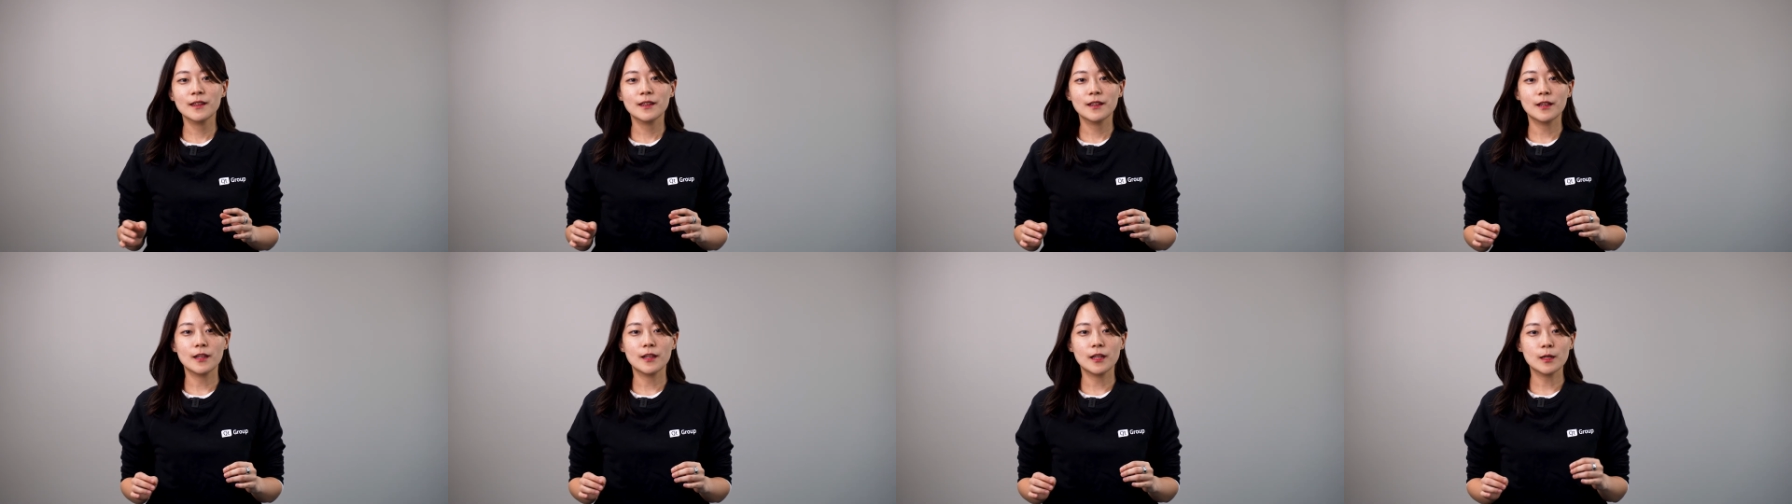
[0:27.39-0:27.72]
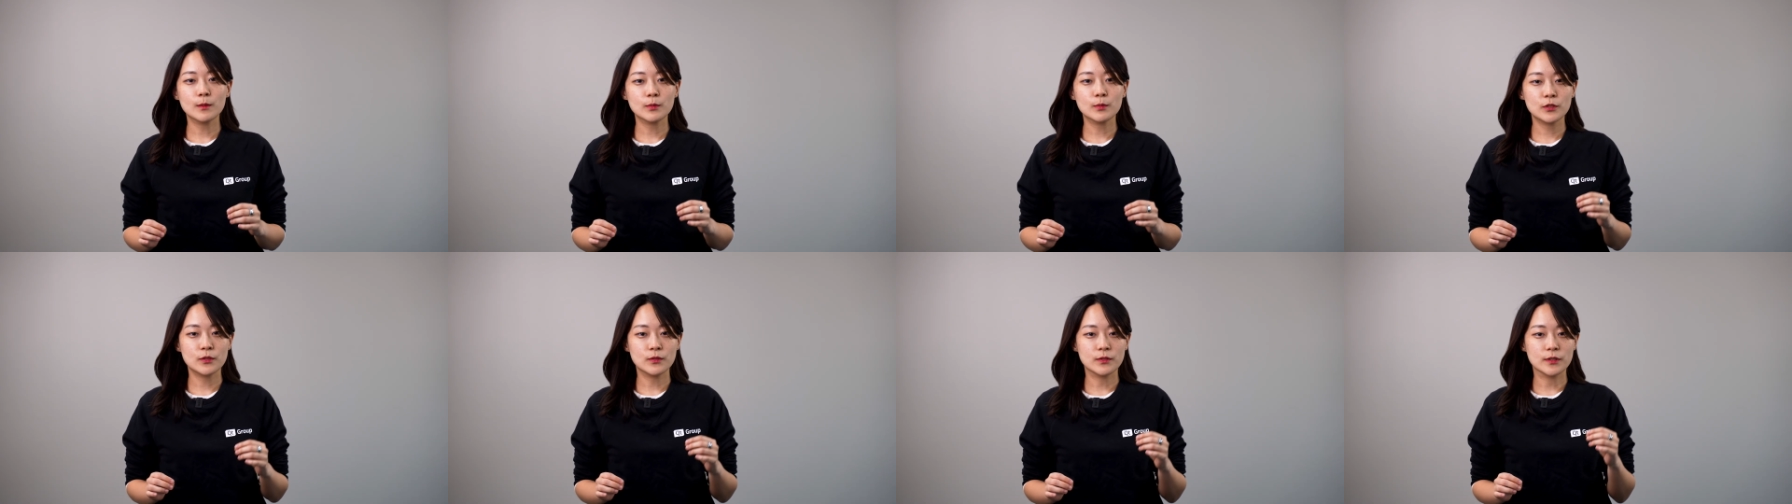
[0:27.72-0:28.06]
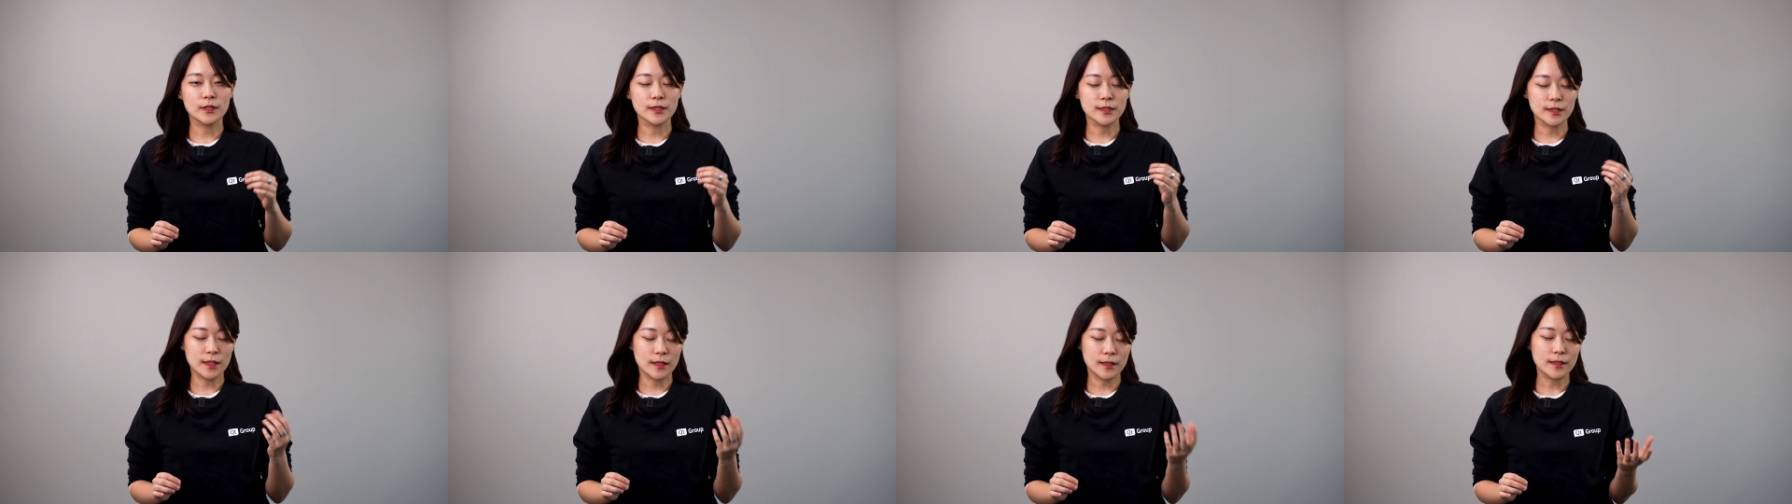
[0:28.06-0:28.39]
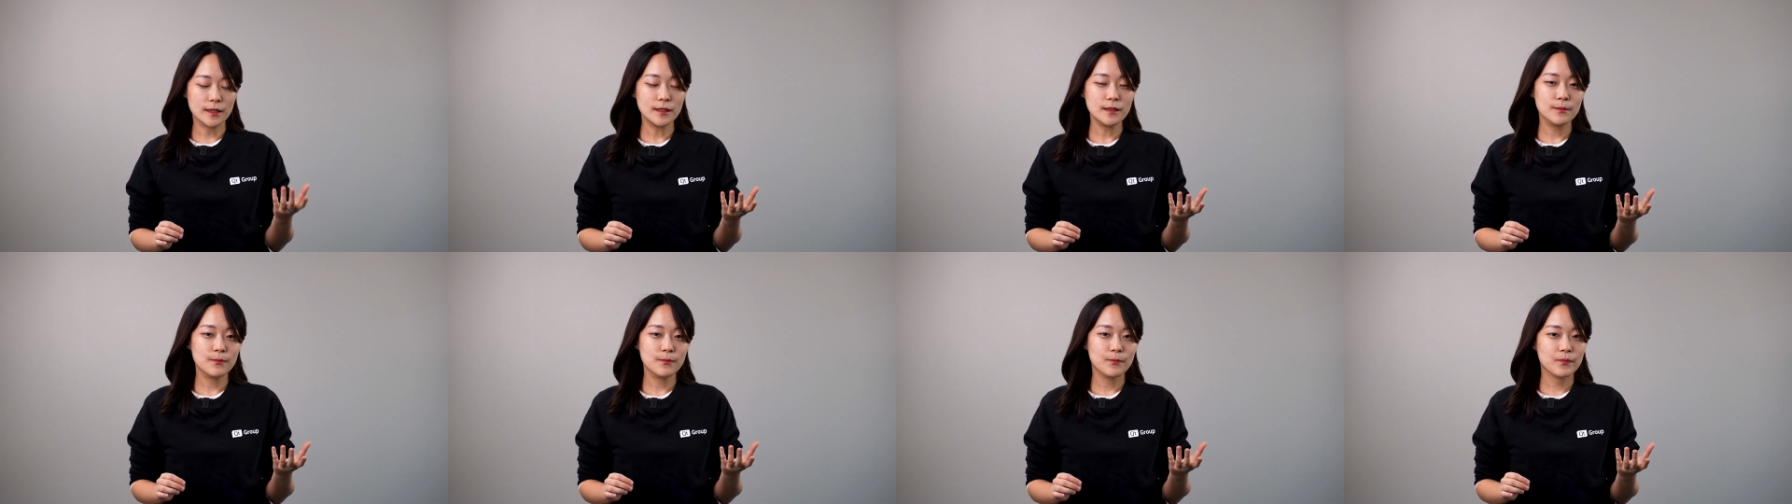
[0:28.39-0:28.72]
It helps you
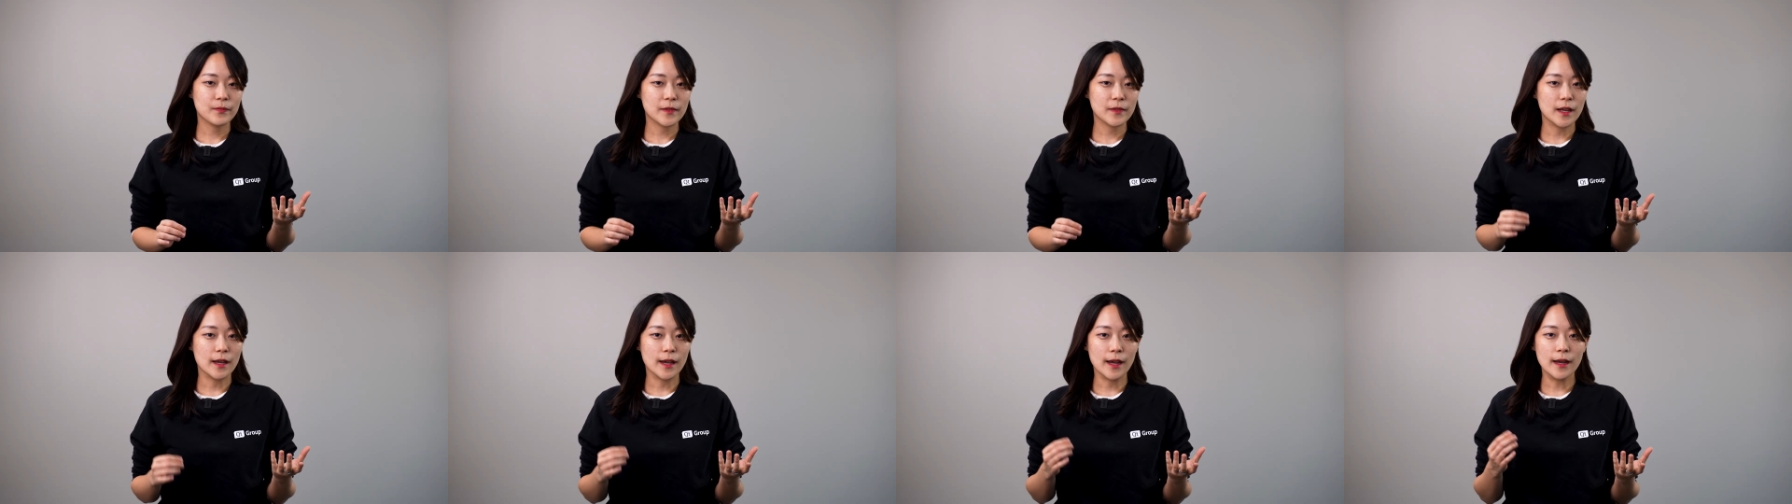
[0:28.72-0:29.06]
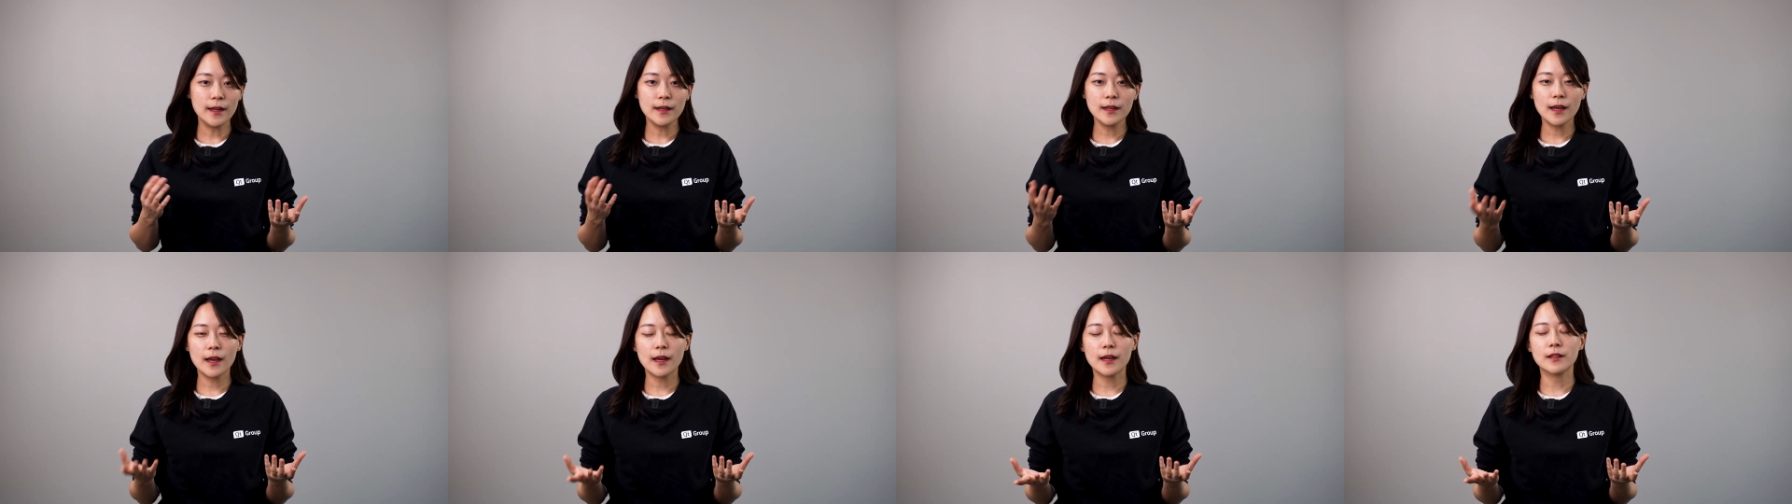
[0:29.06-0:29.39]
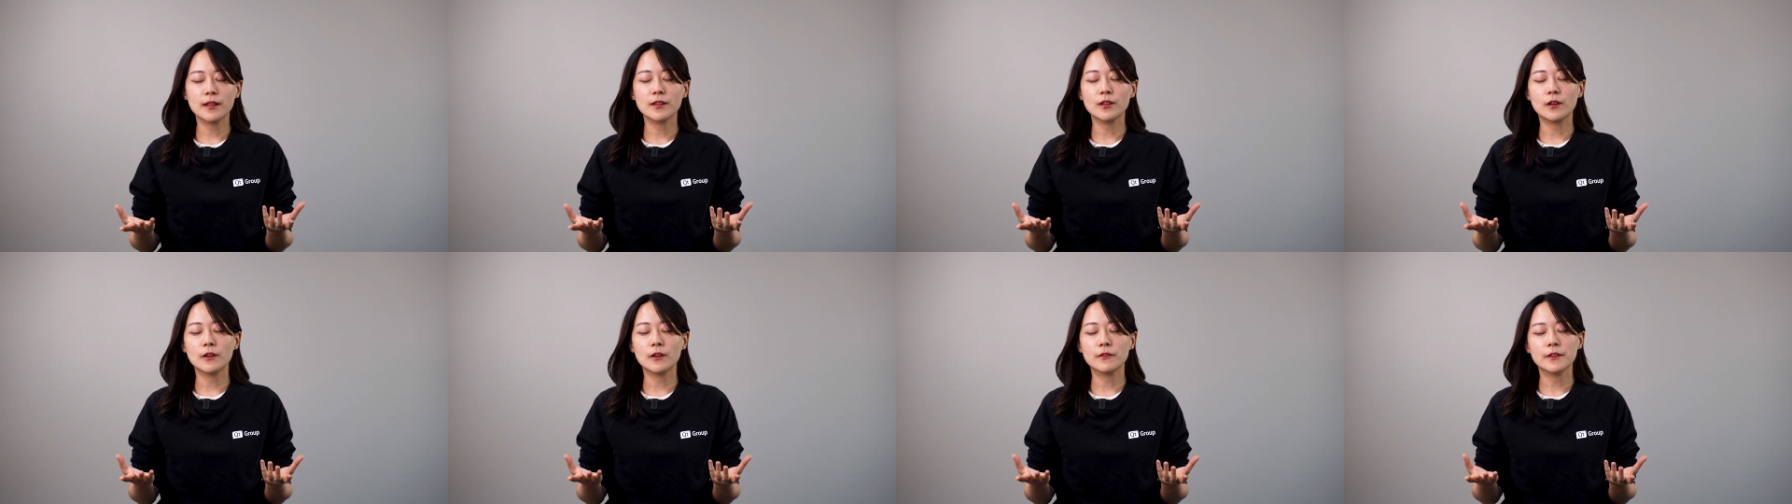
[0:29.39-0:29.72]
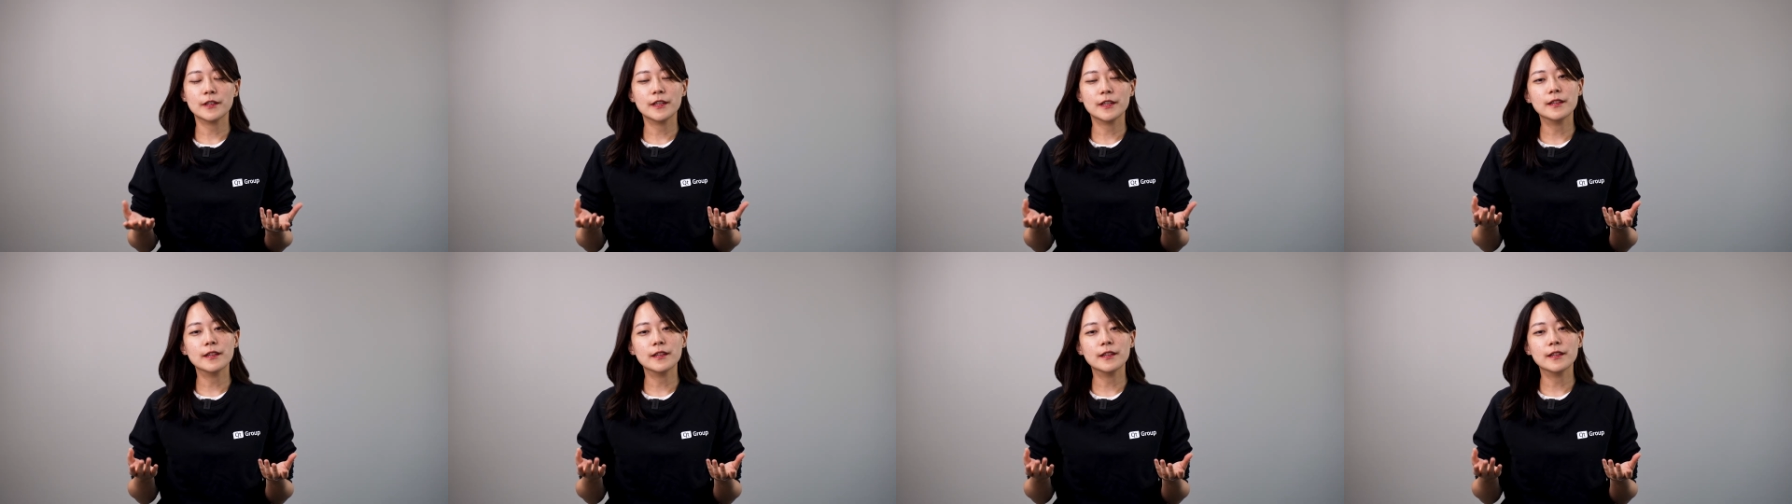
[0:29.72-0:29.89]
design, and handoff